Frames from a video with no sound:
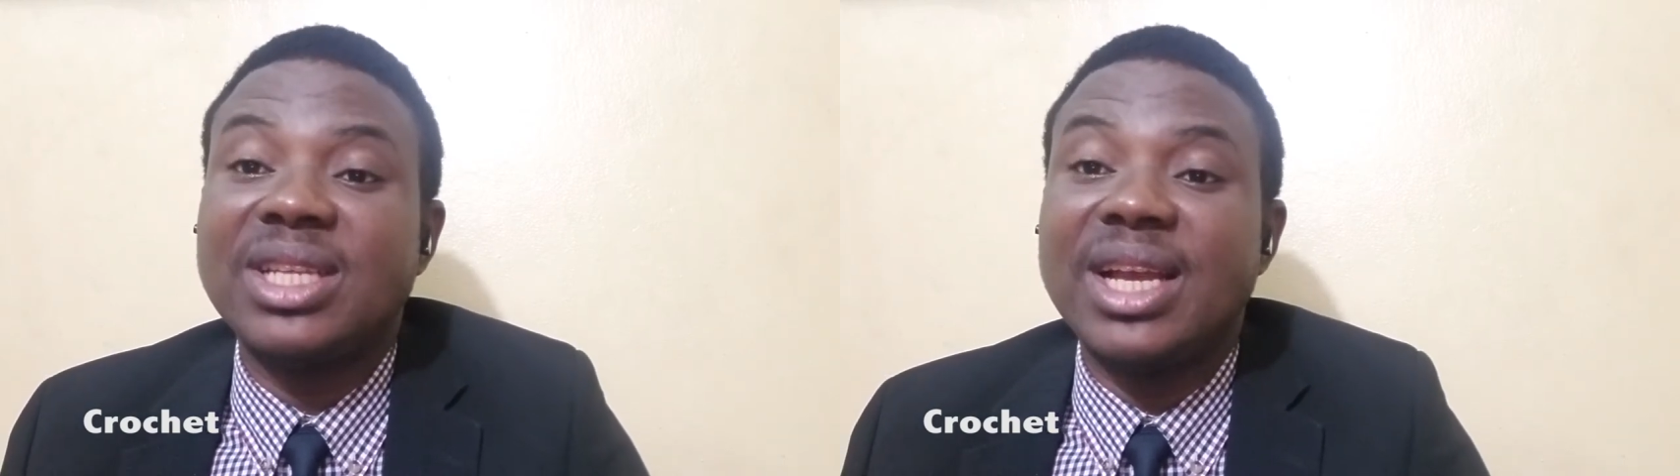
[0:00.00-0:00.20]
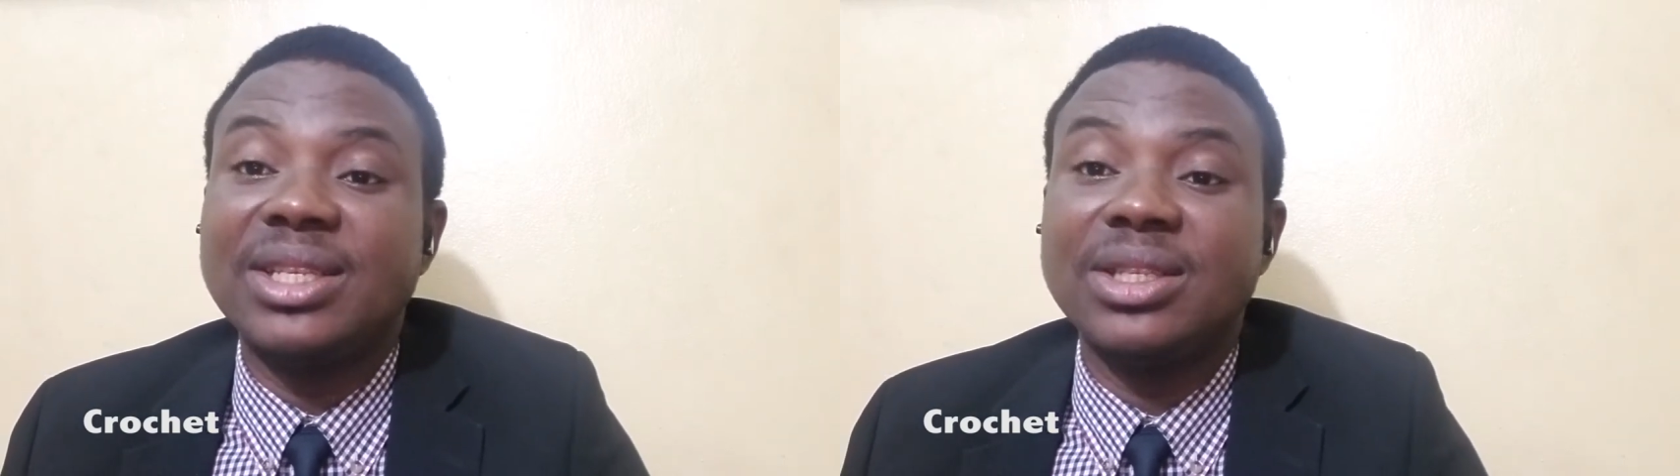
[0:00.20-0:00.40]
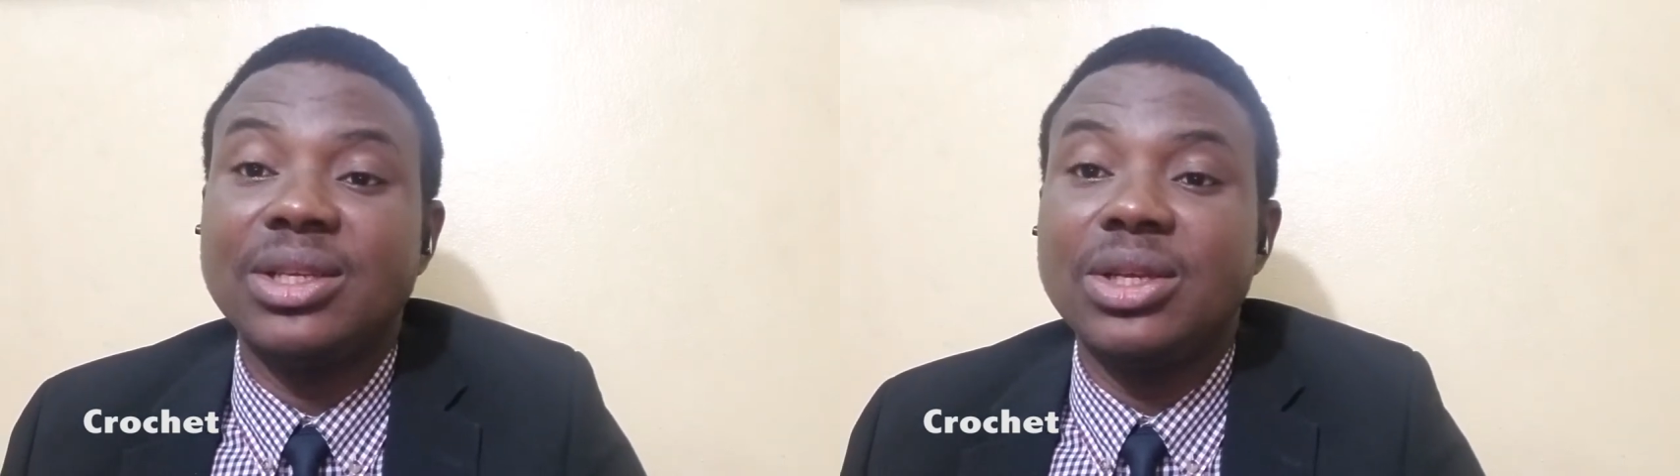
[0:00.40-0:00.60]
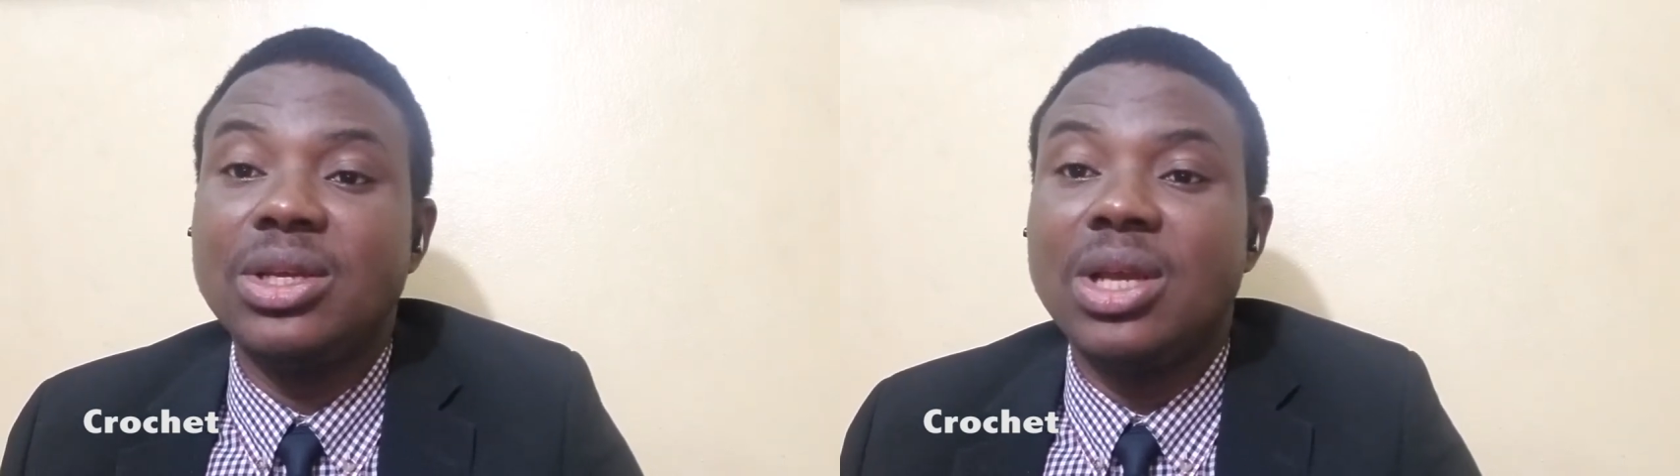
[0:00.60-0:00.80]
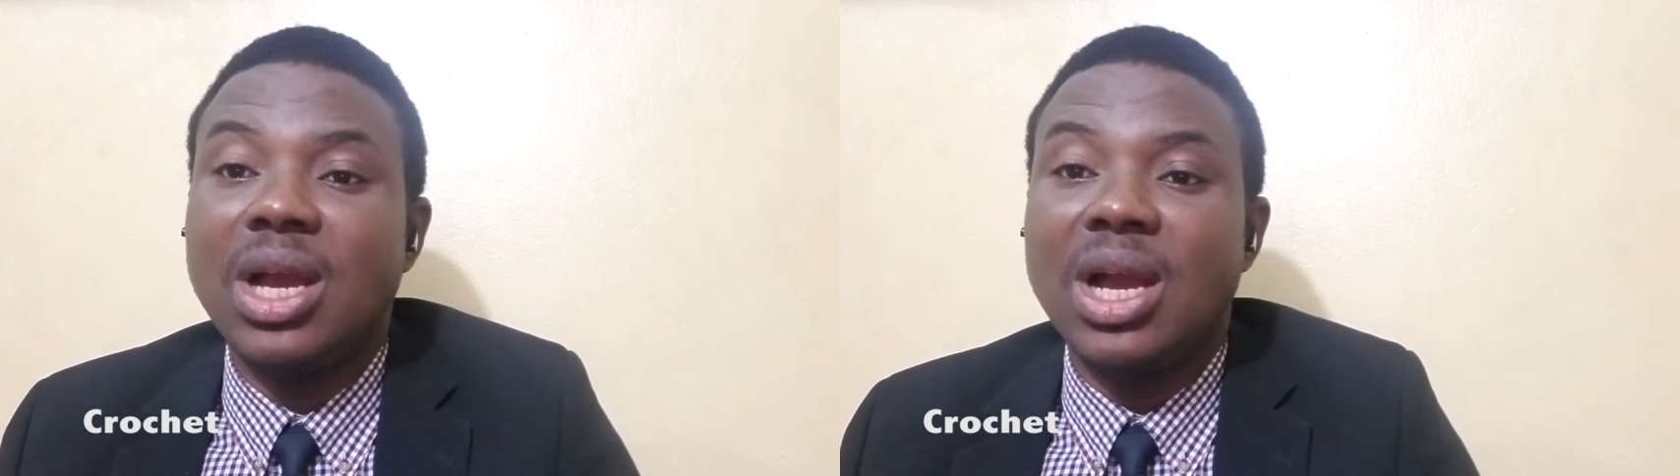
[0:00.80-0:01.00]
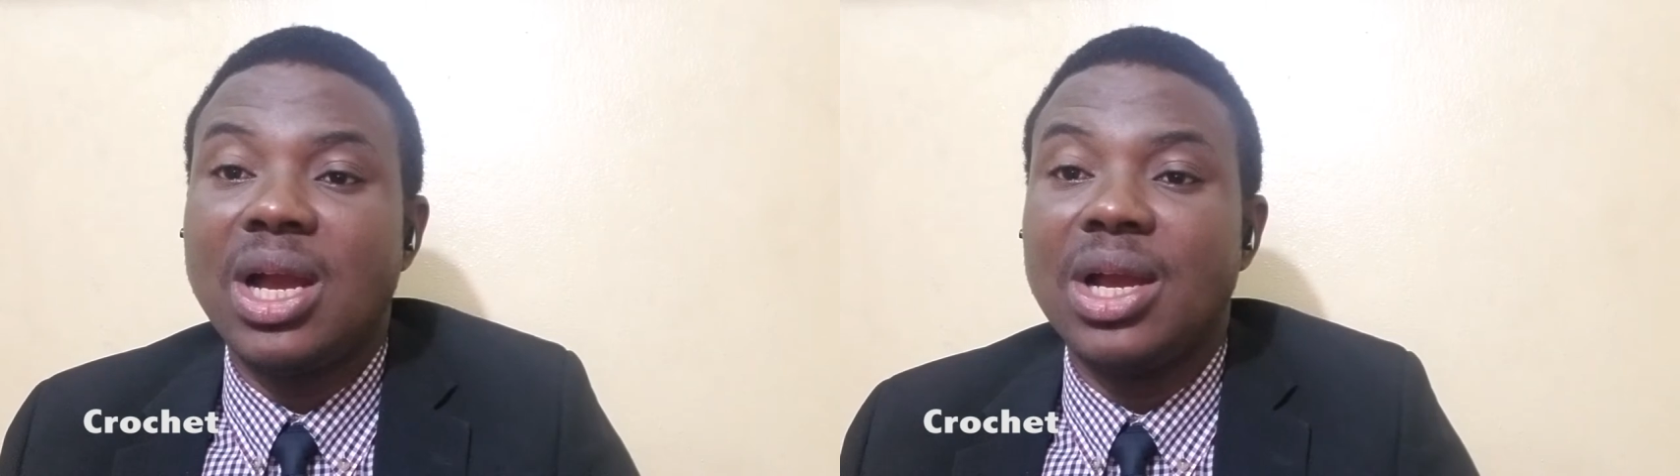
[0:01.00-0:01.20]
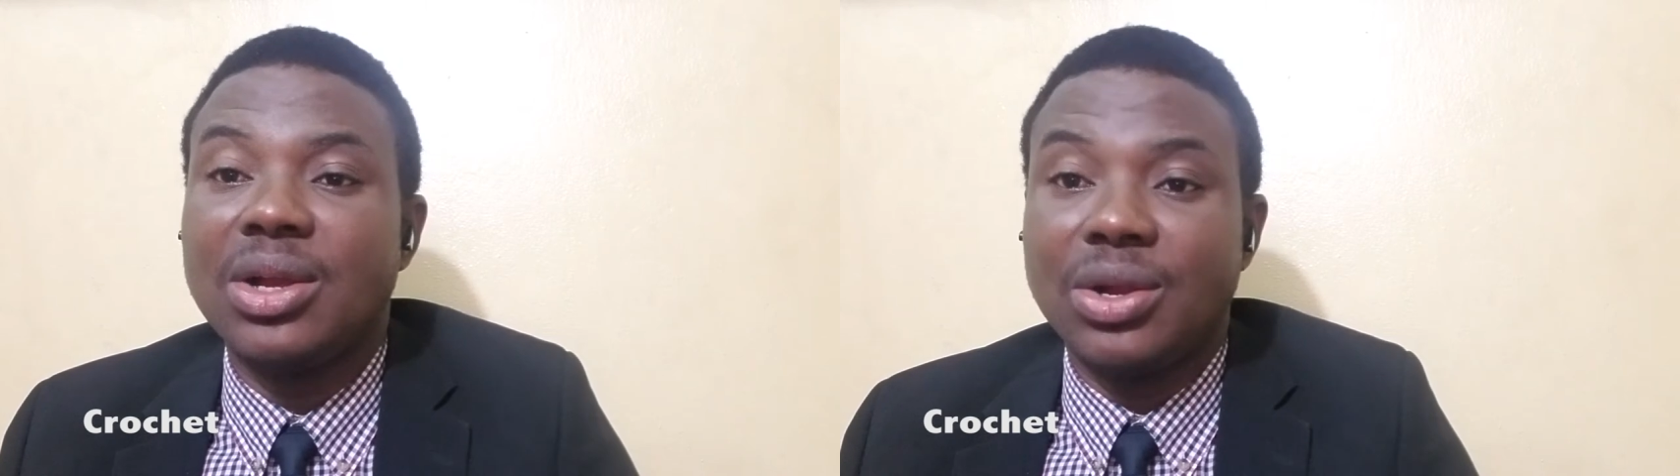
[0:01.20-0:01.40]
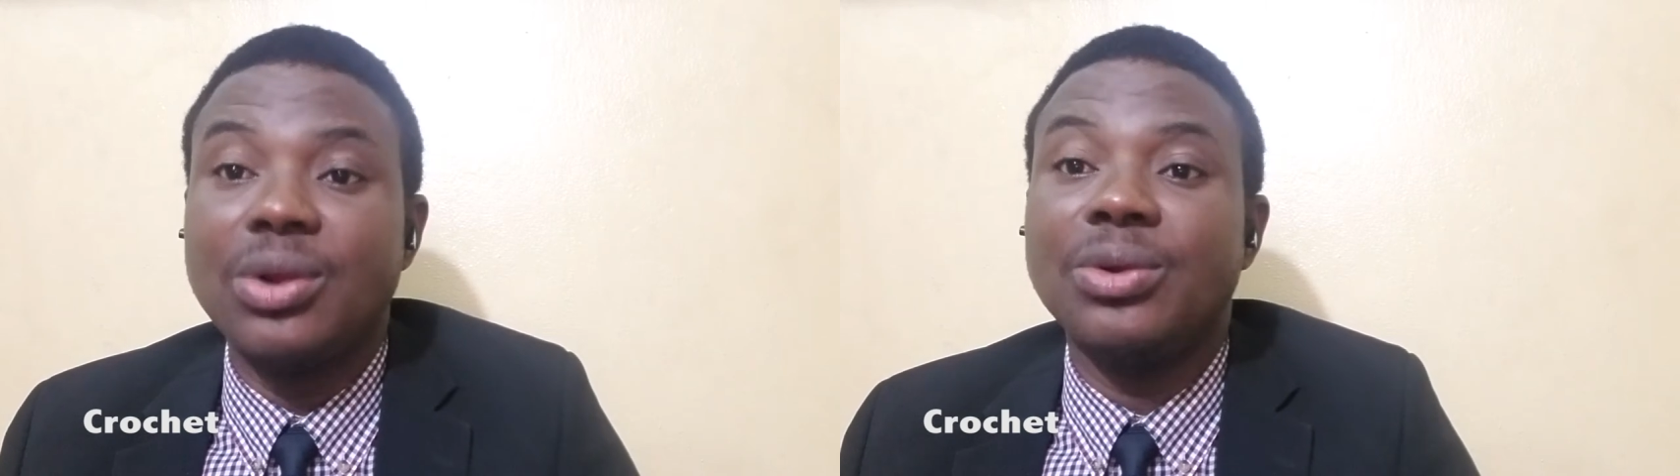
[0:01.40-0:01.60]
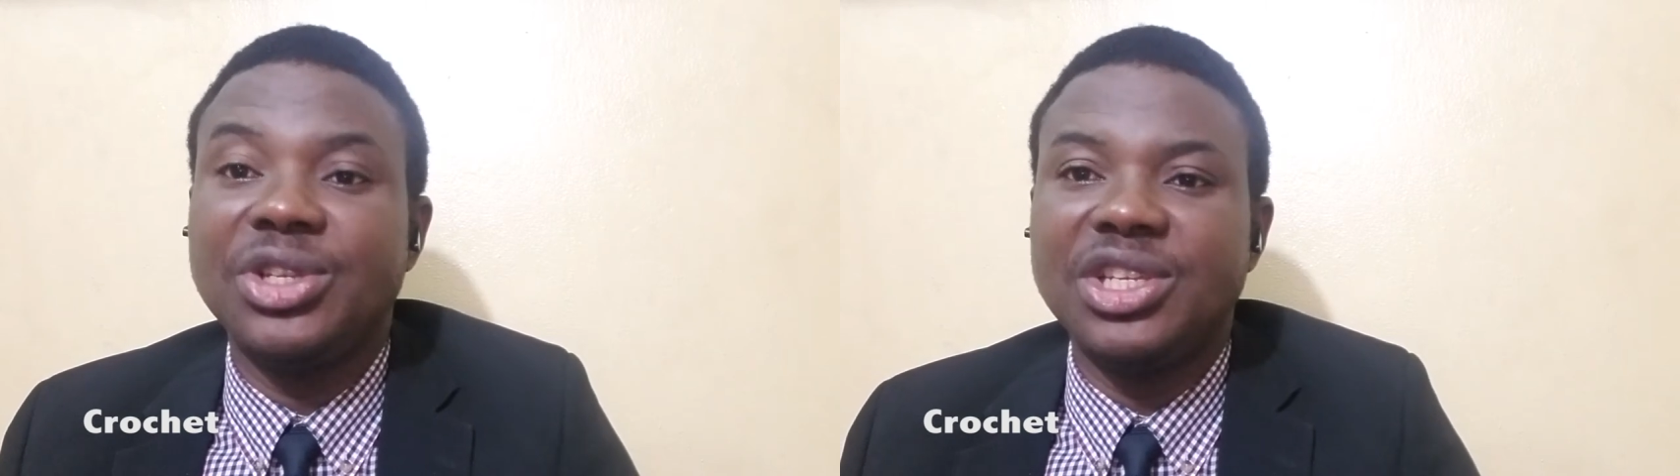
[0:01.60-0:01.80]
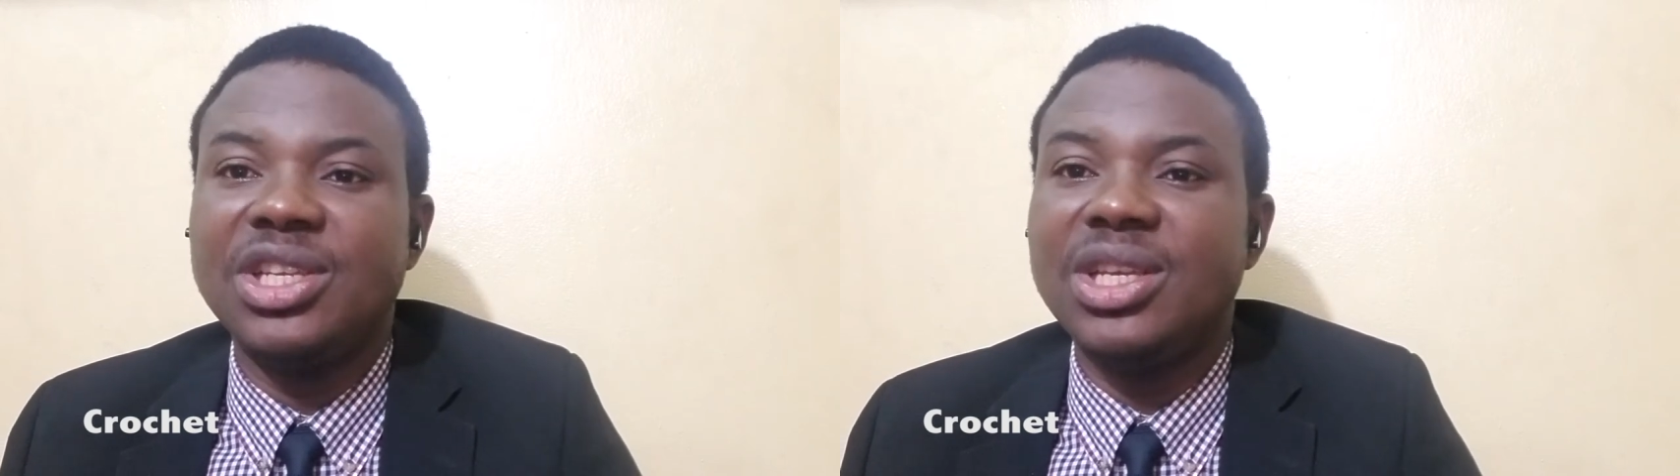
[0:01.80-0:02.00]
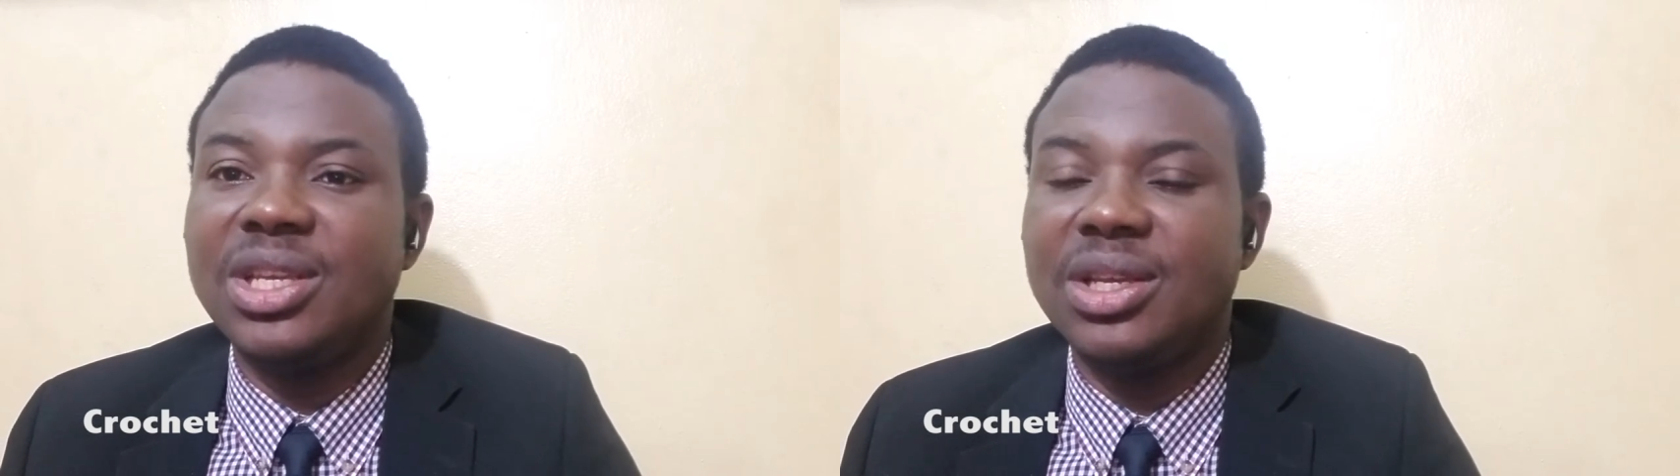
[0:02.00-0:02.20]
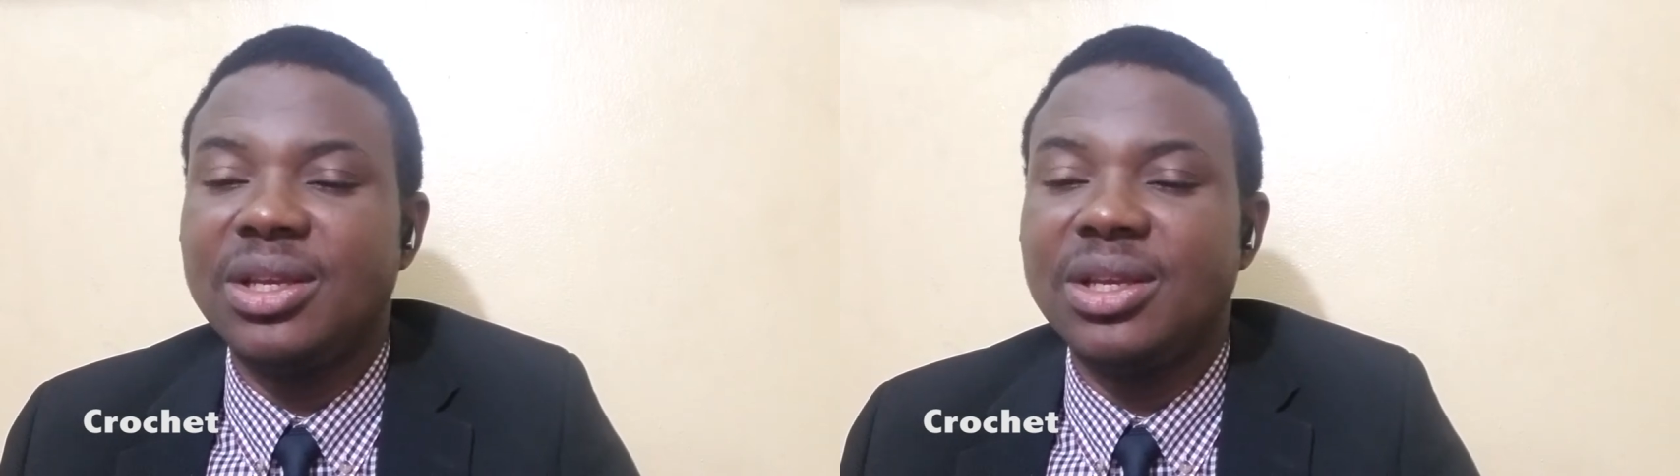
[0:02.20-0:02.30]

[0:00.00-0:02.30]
as crochet.